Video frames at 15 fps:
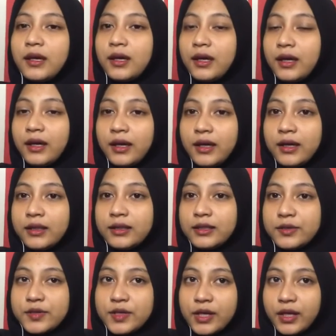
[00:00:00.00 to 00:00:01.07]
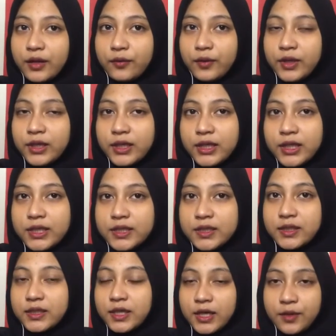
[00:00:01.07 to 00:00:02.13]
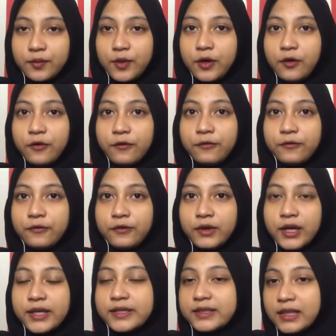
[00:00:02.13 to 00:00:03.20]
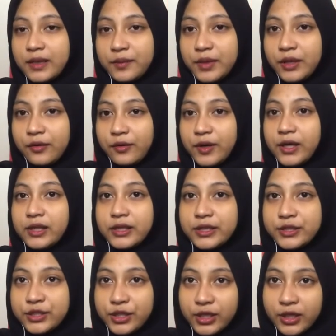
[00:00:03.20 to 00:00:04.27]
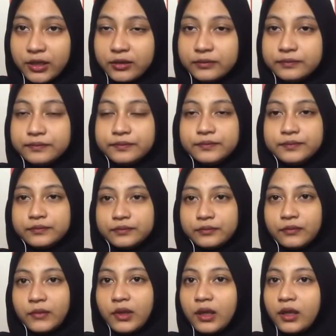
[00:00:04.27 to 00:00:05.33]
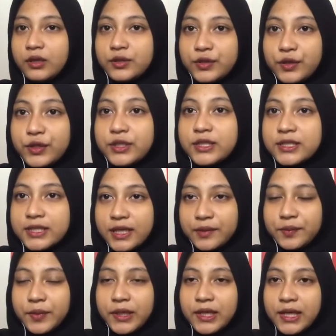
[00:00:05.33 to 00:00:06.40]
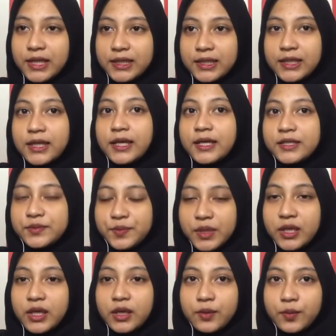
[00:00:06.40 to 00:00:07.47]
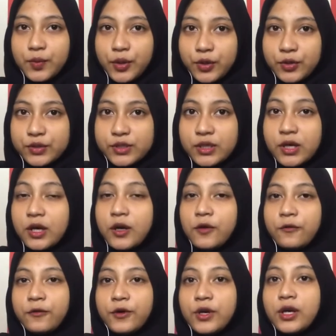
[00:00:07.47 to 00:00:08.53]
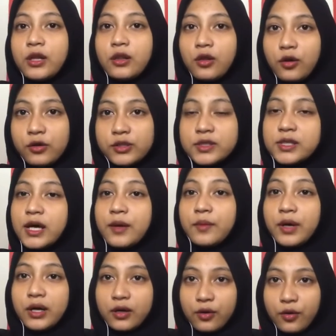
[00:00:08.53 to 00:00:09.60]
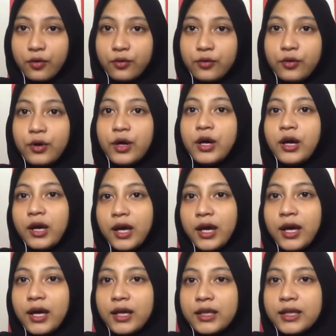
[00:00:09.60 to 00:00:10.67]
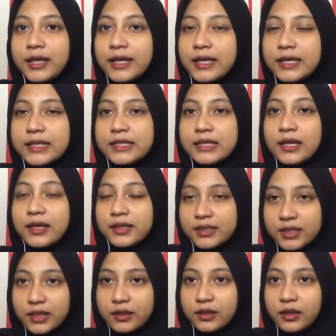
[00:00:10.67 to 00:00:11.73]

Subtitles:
And the second one is term of Islamic religion. So the death penalty has been imposed for a long time ago and is indeed